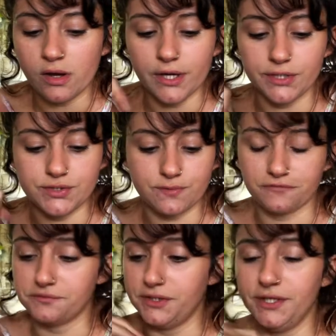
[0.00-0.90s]
It's,
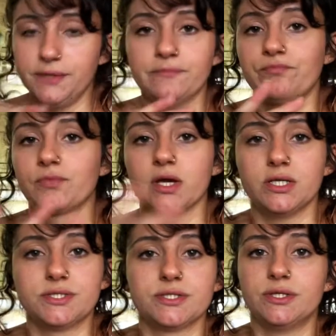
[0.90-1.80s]
for me,
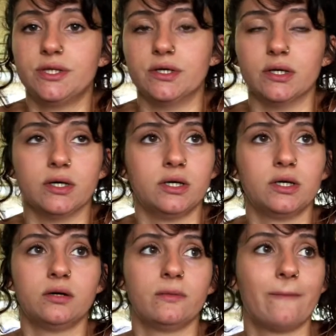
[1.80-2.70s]
it's the
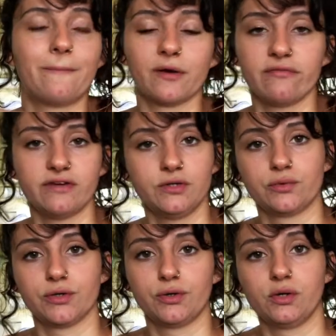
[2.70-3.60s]
perfect
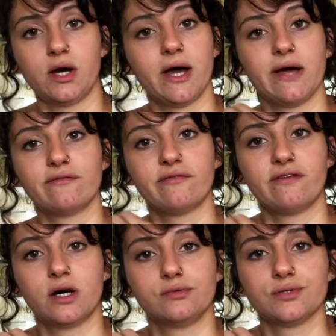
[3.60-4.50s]
granola. I haven't
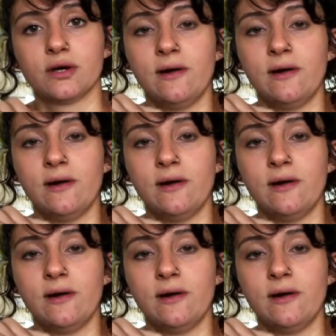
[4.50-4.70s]
found